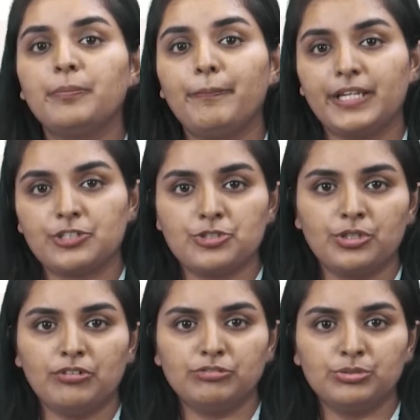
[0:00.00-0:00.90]
picture
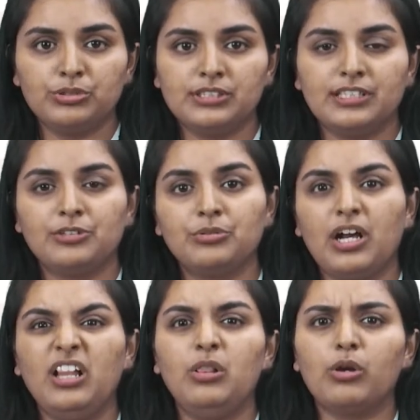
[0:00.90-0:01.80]
of Google that
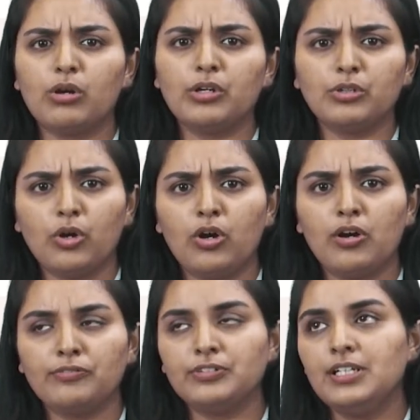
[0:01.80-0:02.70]
a lot
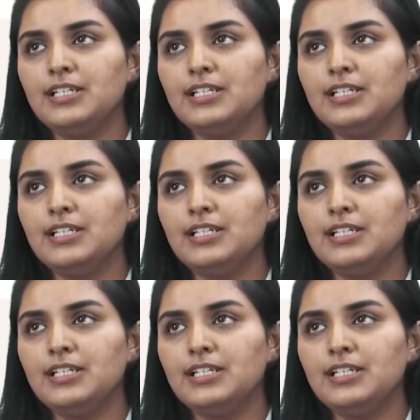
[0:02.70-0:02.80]
of,